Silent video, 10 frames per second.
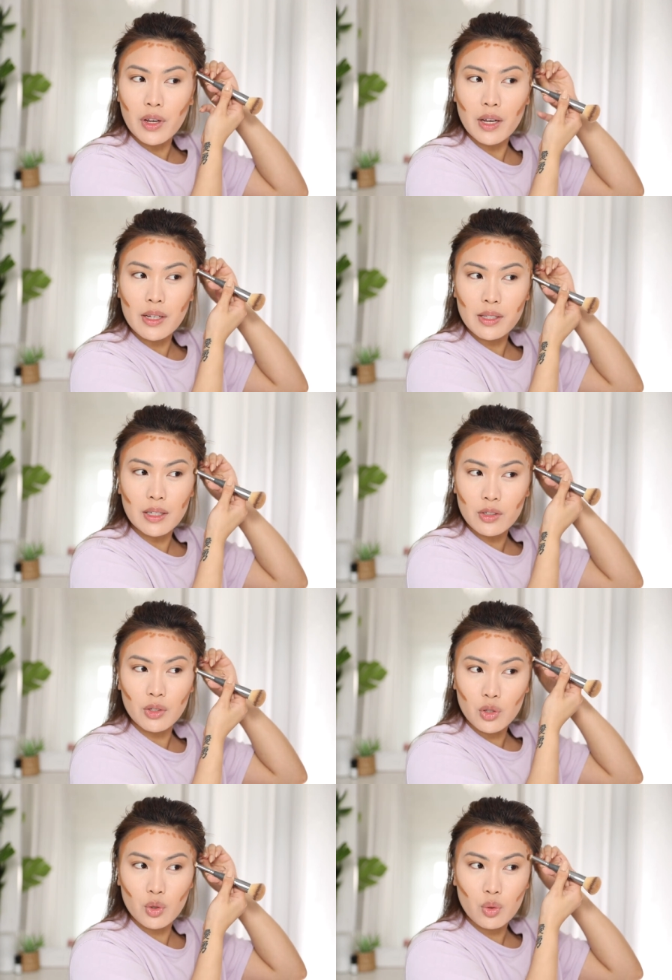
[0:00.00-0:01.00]
first and
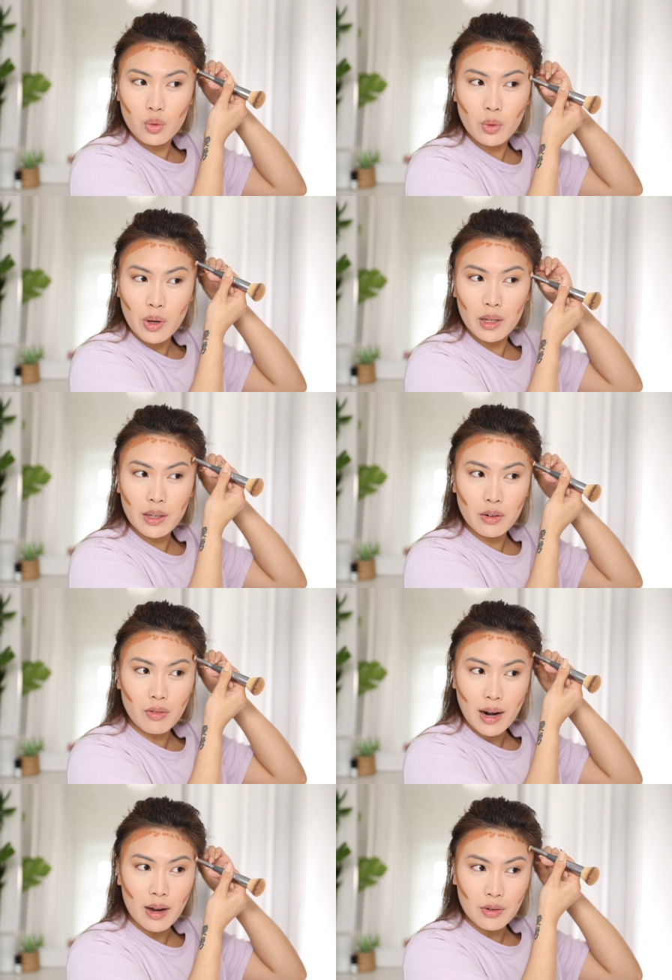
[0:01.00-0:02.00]
just twirl it
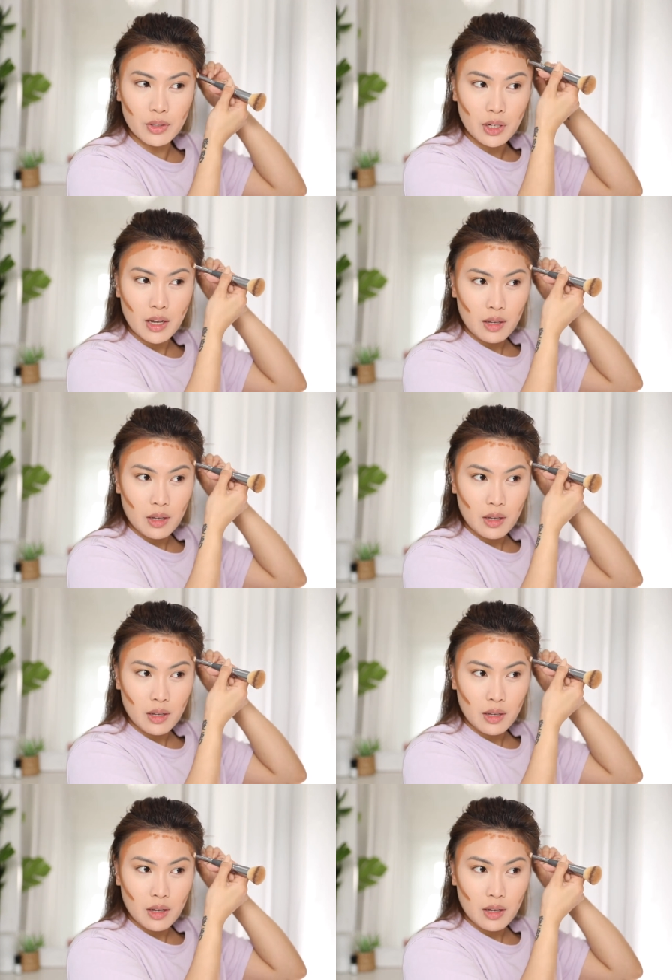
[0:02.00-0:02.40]
around.